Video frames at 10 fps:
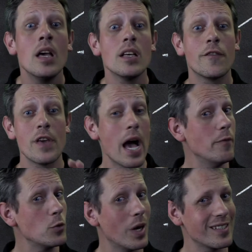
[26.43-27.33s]
If you
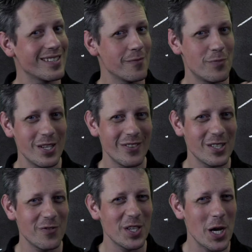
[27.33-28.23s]
haven't watched the previous
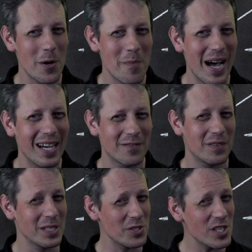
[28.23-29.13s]
video about
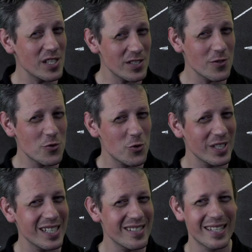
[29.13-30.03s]
decision
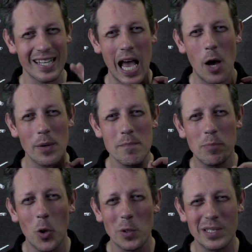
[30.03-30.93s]
trees and how
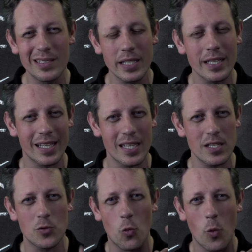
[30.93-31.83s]
important it
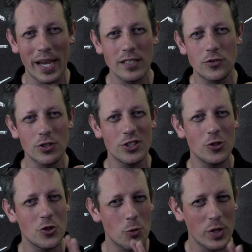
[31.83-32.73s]
is when to
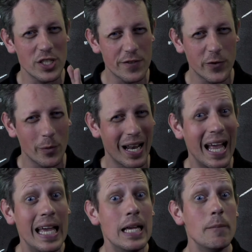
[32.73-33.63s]
use which formula,
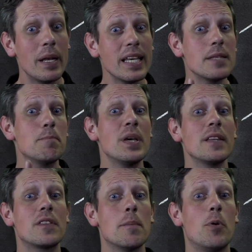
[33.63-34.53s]
please
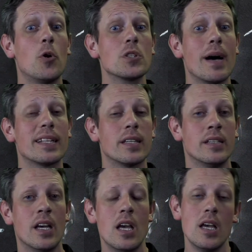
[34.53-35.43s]
hit the pause button
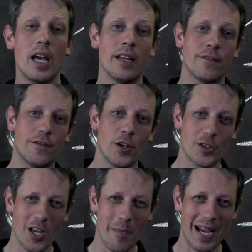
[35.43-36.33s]
and first
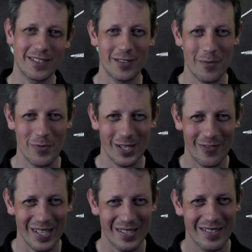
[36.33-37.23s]
go back to the
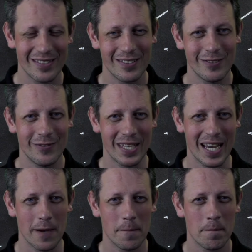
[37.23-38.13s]
previous video.
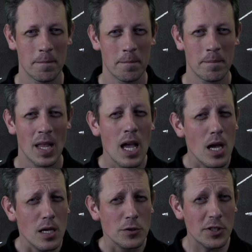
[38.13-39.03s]

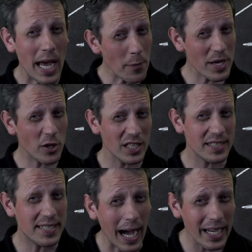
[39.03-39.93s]
Today we're going to
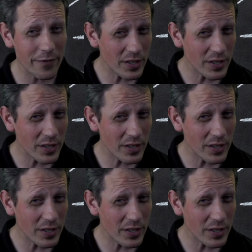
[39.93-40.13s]
dive